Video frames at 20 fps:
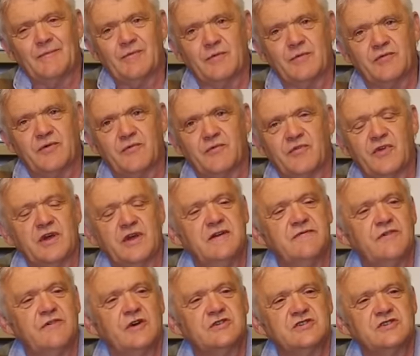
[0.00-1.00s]
and I grabbed them from
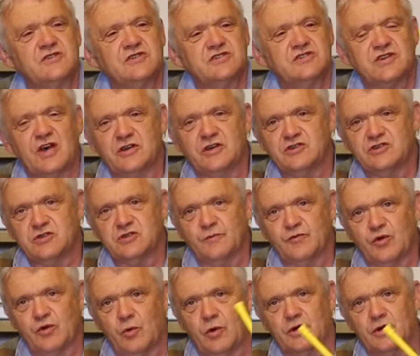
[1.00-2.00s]
Thingiverse and
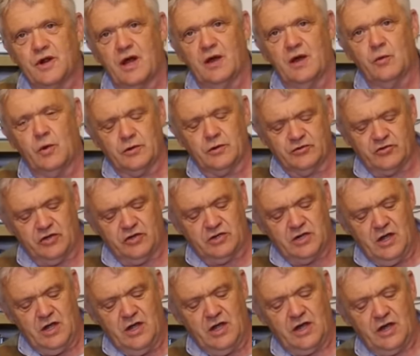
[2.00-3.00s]
sized them to what I
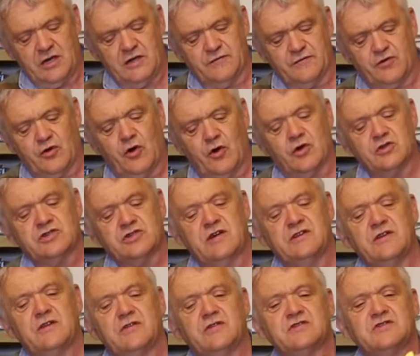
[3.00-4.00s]
wanted. And of
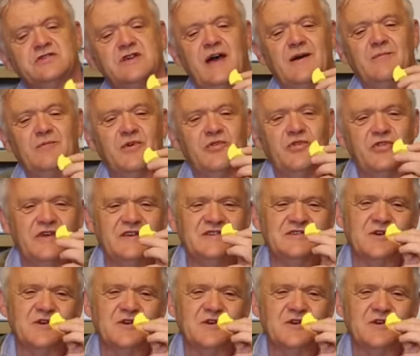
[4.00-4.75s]
course, I did the same